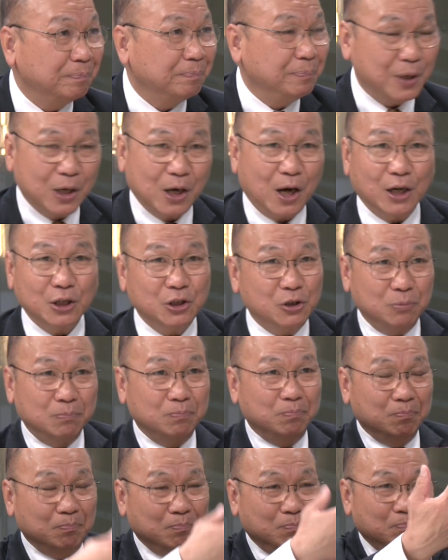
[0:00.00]
because
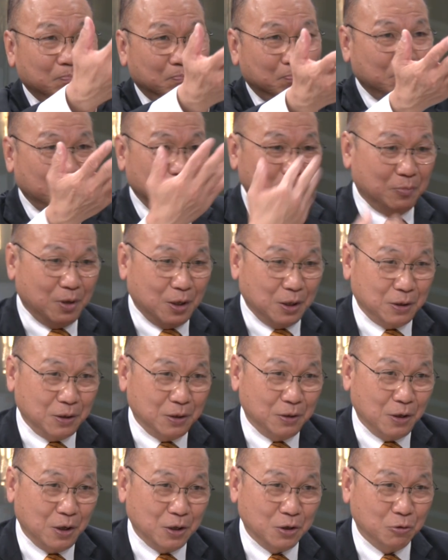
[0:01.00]

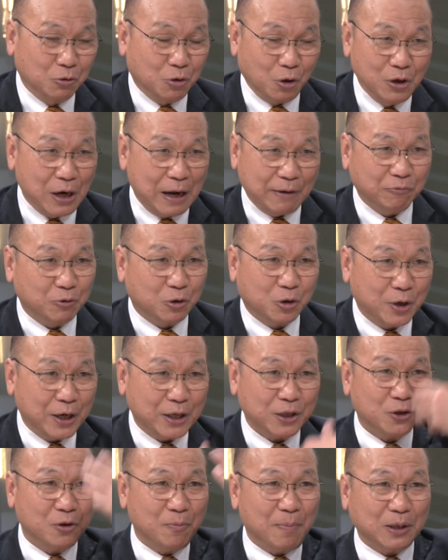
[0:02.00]
you don't have to
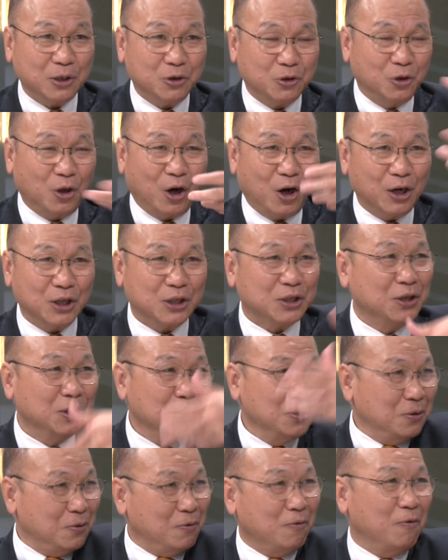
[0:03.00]
trade so much dollars
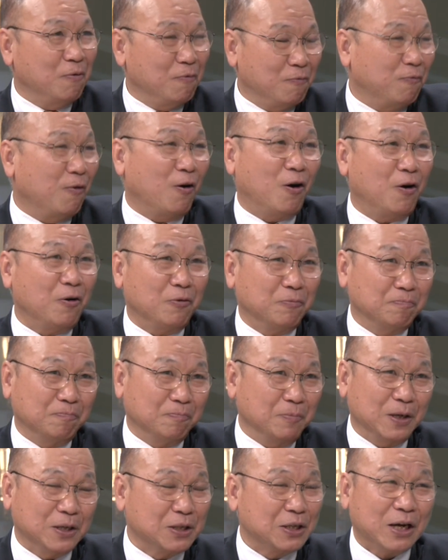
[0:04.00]
for
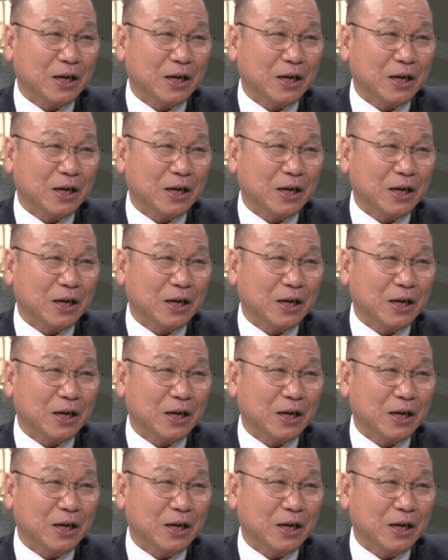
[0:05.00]
his